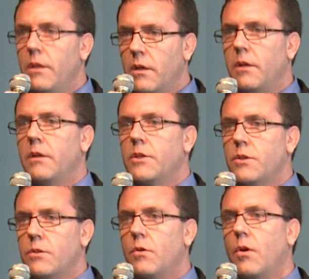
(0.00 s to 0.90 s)

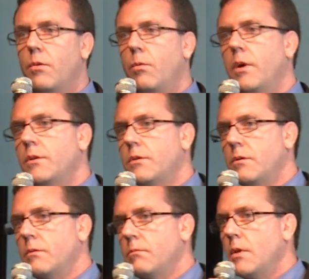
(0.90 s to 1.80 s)
clinicians are the
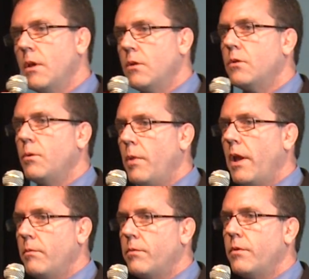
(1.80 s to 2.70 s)
ones to
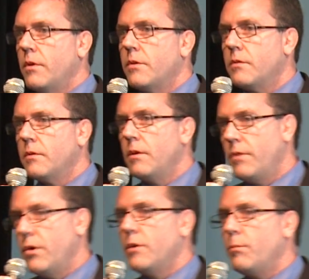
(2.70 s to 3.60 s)
blame for this, if
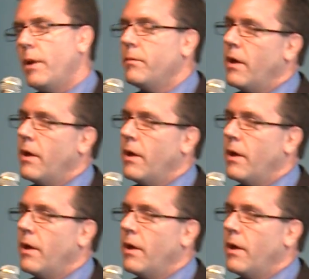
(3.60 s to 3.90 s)
there is blame.